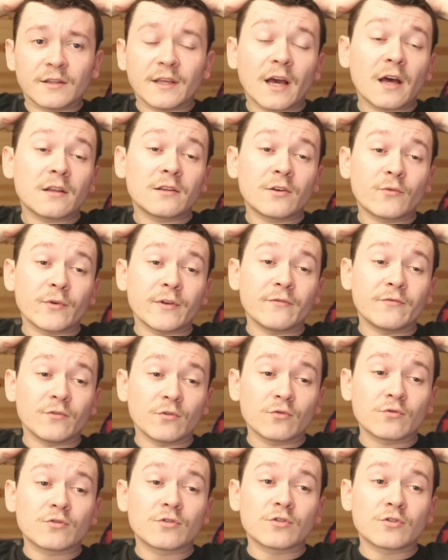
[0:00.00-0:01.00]
yeah, the
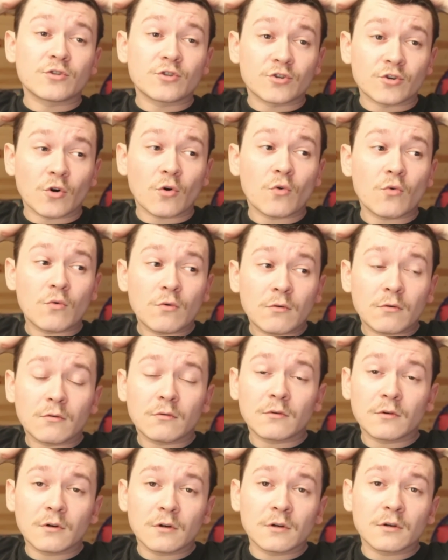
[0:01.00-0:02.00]
reviews show
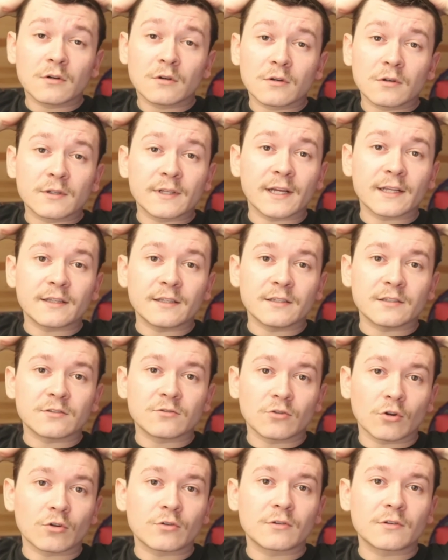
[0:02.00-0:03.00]
that
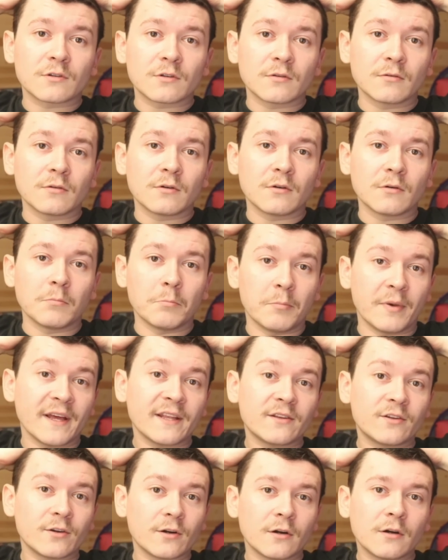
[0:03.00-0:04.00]
is not
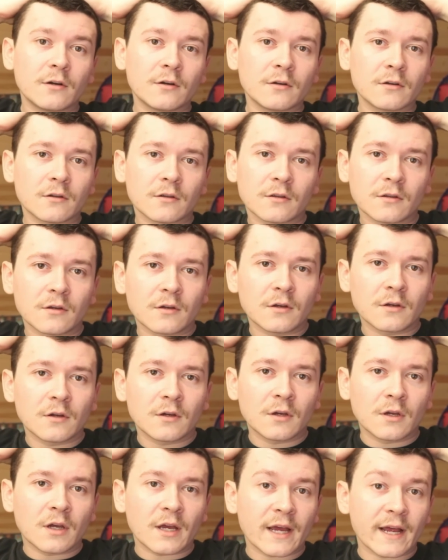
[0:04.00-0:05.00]
better
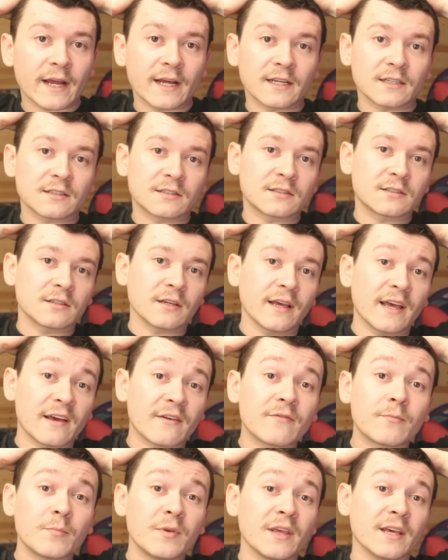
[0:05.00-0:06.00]
as
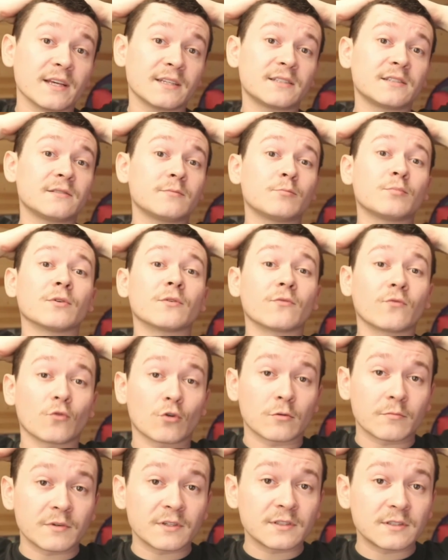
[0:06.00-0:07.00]
FPS
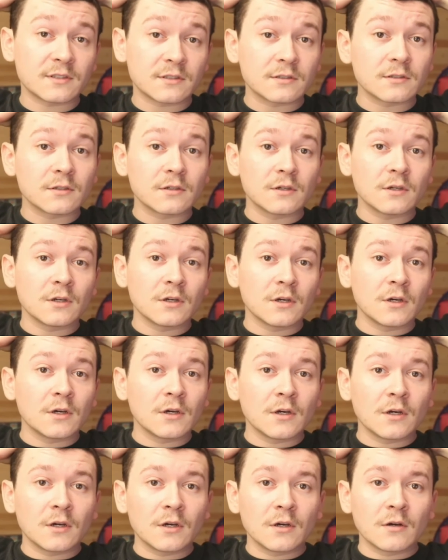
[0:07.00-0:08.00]
performance,
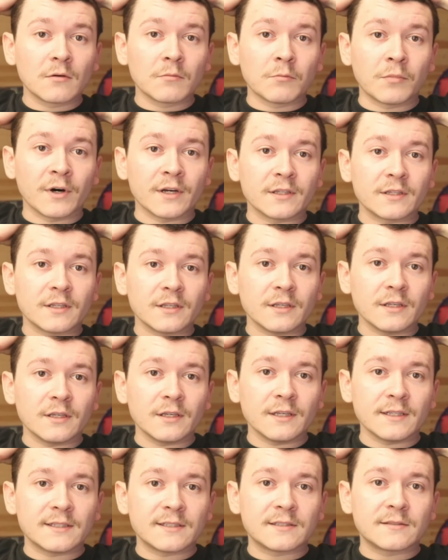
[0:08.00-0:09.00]
but
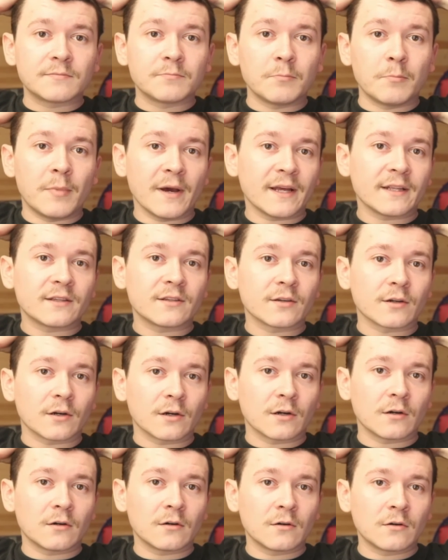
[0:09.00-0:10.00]
it's
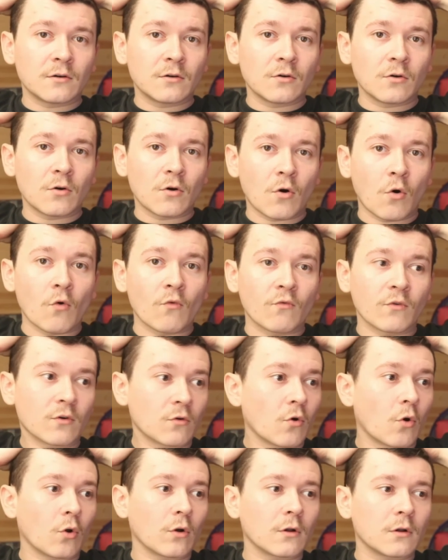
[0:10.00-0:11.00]
better
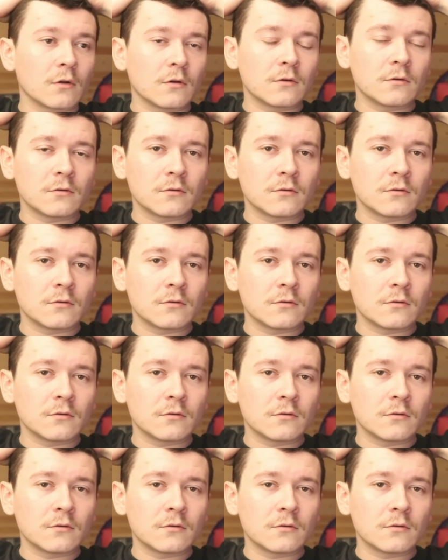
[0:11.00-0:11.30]
overall.